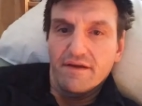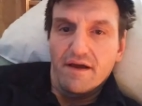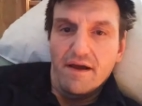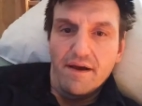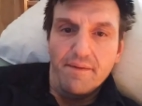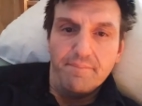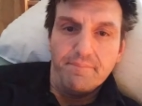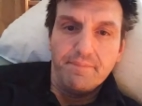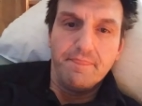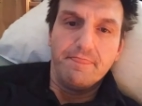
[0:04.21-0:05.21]

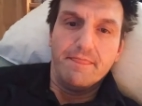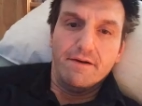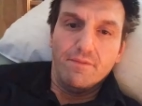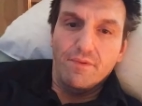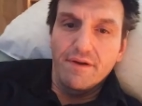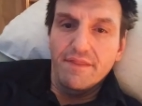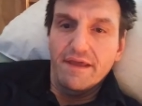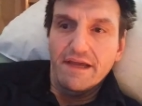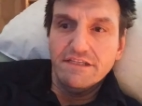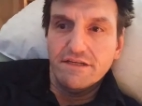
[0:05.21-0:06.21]
Um, they're one of the
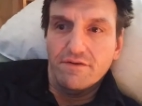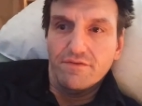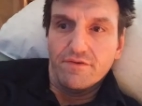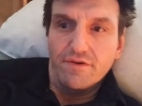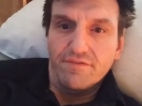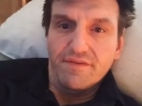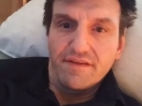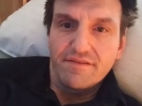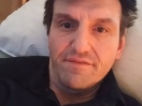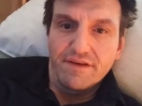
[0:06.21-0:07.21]
ancient old groups
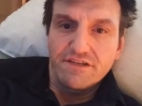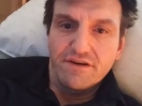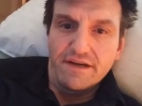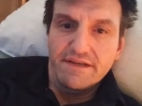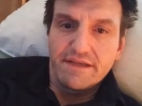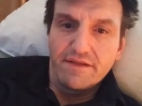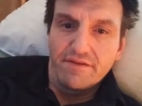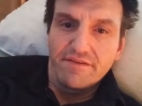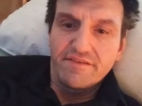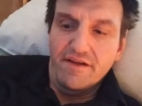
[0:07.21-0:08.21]
that somebody tried to kill
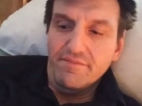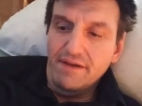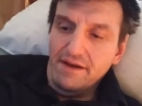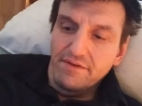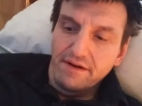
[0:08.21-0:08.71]
and stomp out.